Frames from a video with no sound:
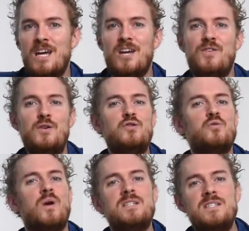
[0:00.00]
If you
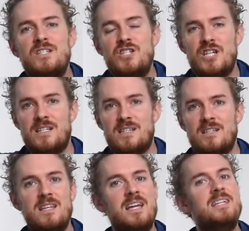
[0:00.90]
trust in Jesus,
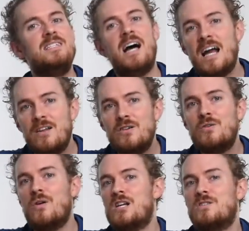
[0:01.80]
that He died on the
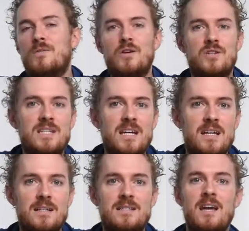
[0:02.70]
cross for your
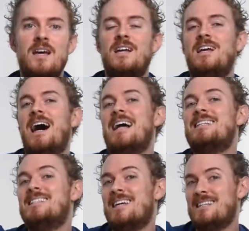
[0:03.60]
sins, God
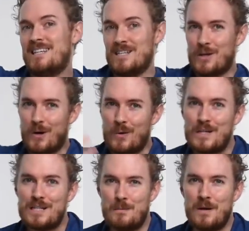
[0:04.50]
sends His
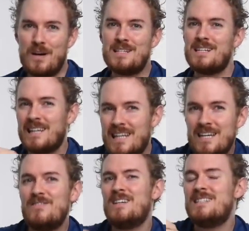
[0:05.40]
Holy Spirit to
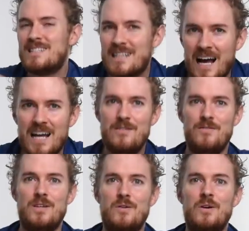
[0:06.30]
live inside of
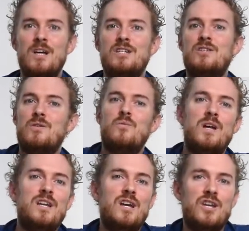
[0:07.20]
you so that
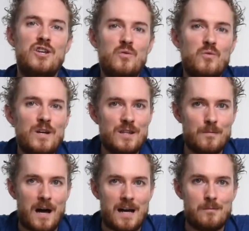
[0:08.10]
when you read the
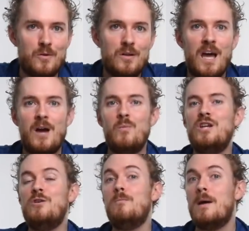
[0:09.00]
Bible and
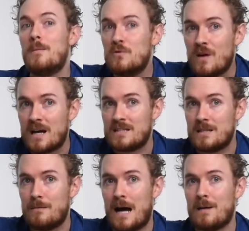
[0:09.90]
when you memorize
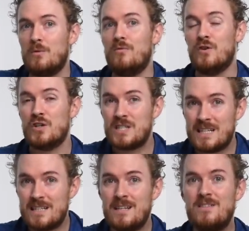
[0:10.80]
the Bible
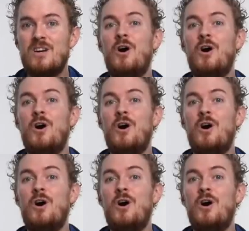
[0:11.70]
verses, the